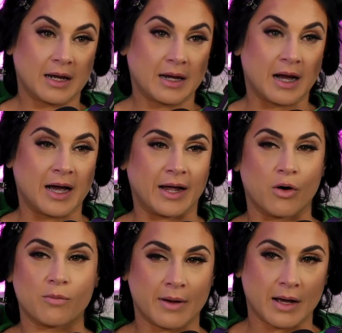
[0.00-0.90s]
I
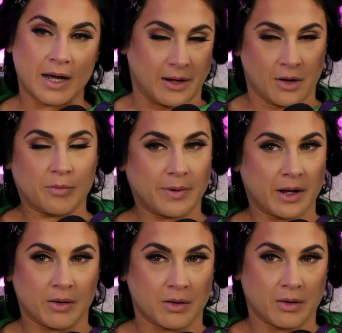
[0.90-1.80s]
hope
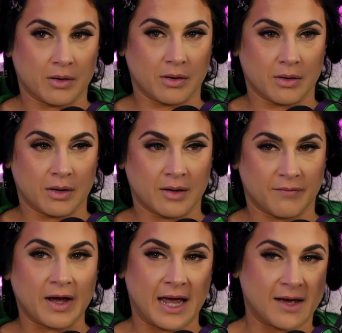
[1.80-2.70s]
if
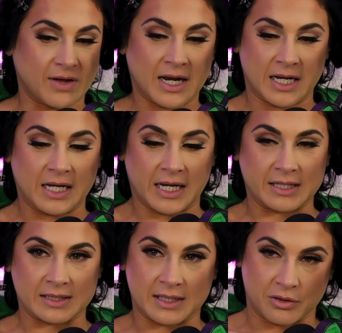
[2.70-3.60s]
I have any
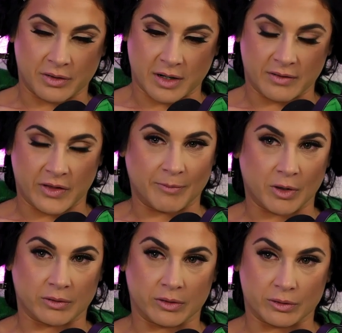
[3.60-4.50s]
guests here, none of them are
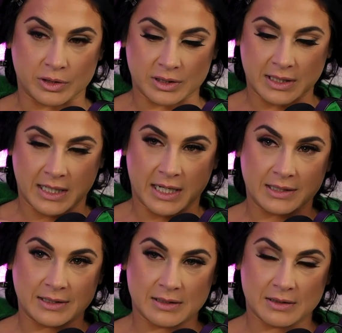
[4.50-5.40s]
allergic to
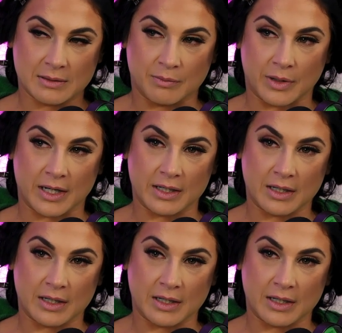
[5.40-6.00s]
cats. But